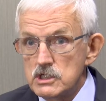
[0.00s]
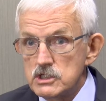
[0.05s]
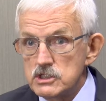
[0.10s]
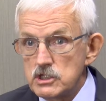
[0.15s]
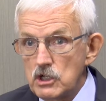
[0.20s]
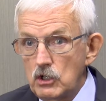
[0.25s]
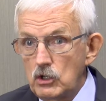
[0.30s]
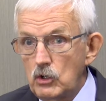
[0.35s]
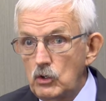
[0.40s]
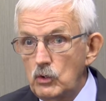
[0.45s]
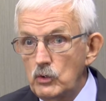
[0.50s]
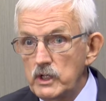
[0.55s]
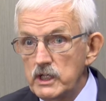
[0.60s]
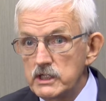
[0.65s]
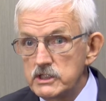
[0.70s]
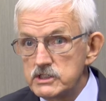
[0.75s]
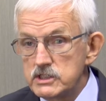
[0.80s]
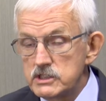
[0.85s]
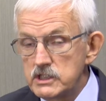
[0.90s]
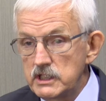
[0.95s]
So
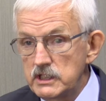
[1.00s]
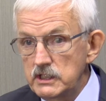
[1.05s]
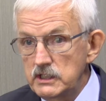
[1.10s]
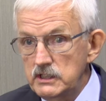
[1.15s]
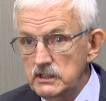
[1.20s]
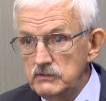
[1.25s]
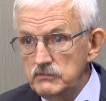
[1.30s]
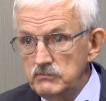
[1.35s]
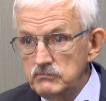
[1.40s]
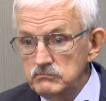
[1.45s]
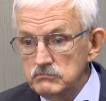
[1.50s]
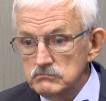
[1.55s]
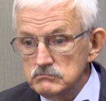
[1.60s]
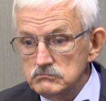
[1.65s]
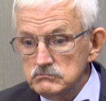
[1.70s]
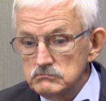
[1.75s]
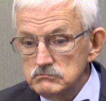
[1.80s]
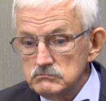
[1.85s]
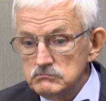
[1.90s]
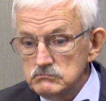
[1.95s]
it's the
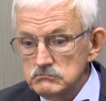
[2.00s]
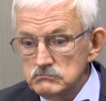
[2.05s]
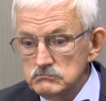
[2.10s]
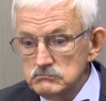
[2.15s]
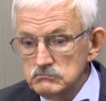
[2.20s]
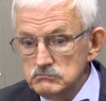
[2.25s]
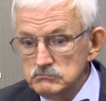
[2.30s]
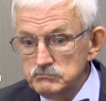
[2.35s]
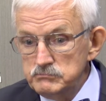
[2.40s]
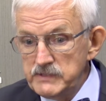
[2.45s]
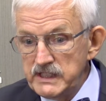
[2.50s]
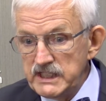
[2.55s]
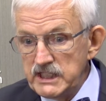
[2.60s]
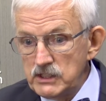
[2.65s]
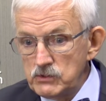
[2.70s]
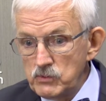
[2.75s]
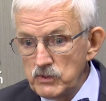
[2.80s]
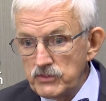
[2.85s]
meeting